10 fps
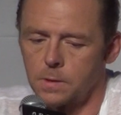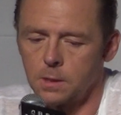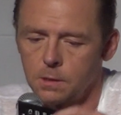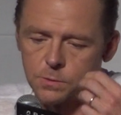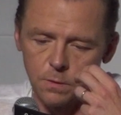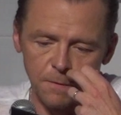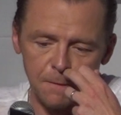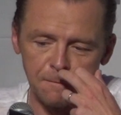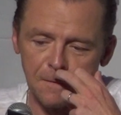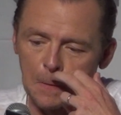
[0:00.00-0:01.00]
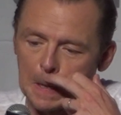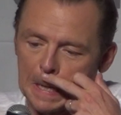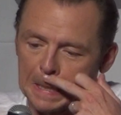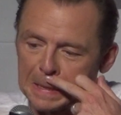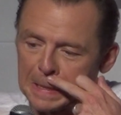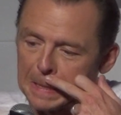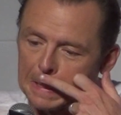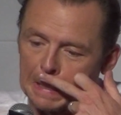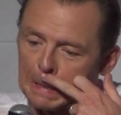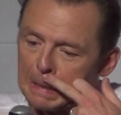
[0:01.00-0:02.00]
you know, so it felt like an,
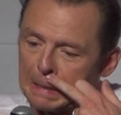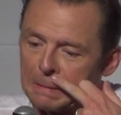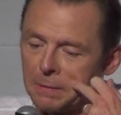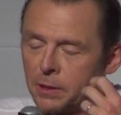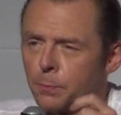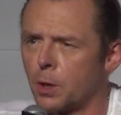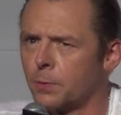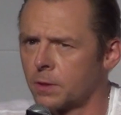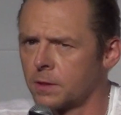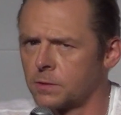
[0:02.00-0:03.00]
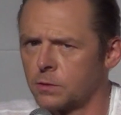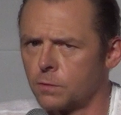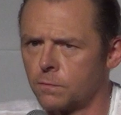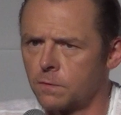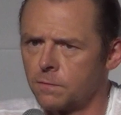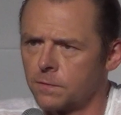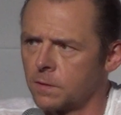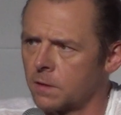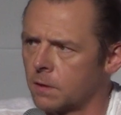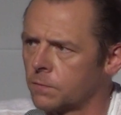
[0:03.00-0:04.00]
uh, an, appropriate thing to do for the
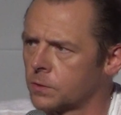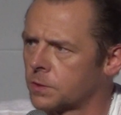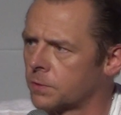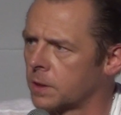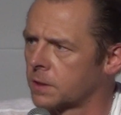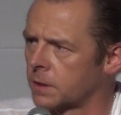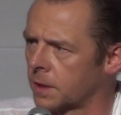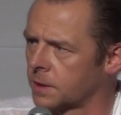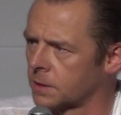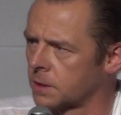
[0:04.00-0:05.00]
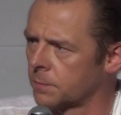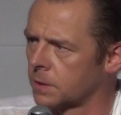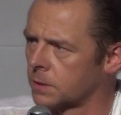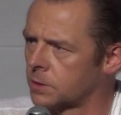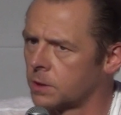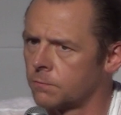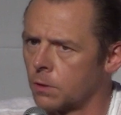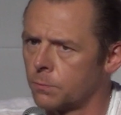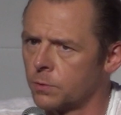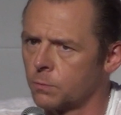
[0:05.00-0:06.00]
50th anniversary, and I think something that Gene
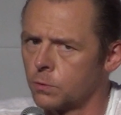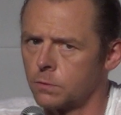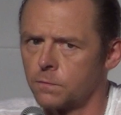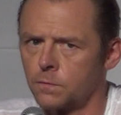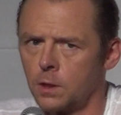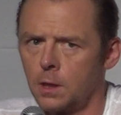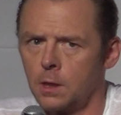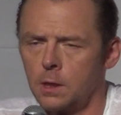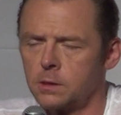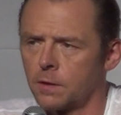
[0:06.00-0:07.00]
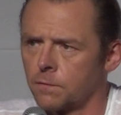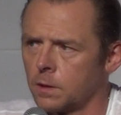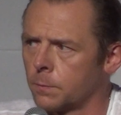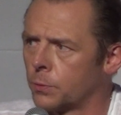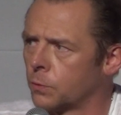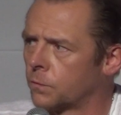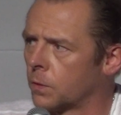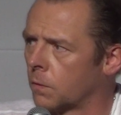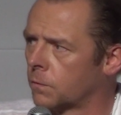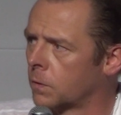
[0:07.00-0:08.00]
Roddenberry would have definitely
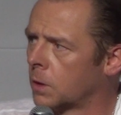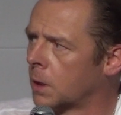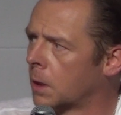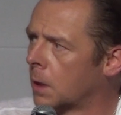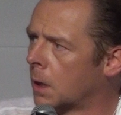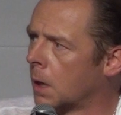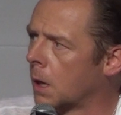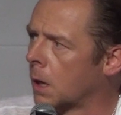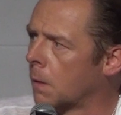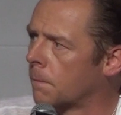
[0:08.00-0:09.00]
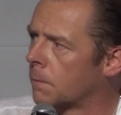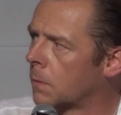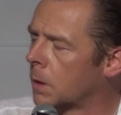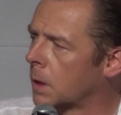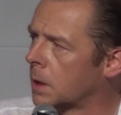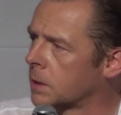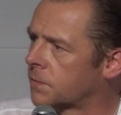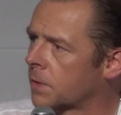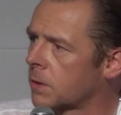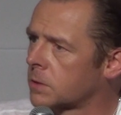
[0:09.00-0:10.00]
approved of. Um,
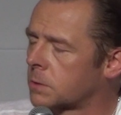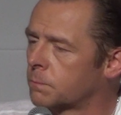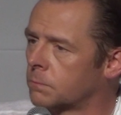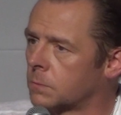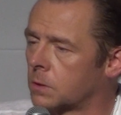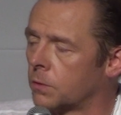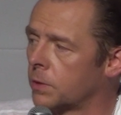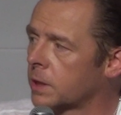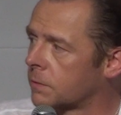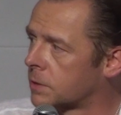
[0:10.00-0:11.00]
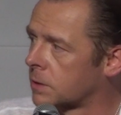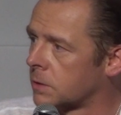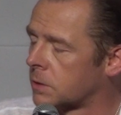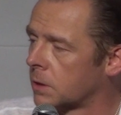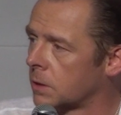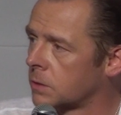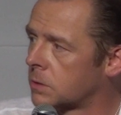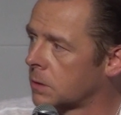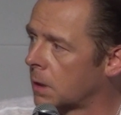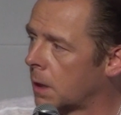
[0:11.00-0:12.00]
as far as career is
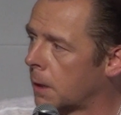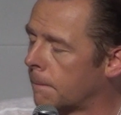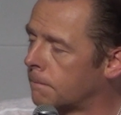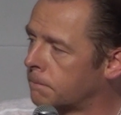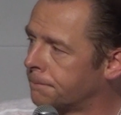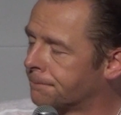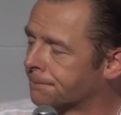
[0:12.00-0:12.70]
concerned, um,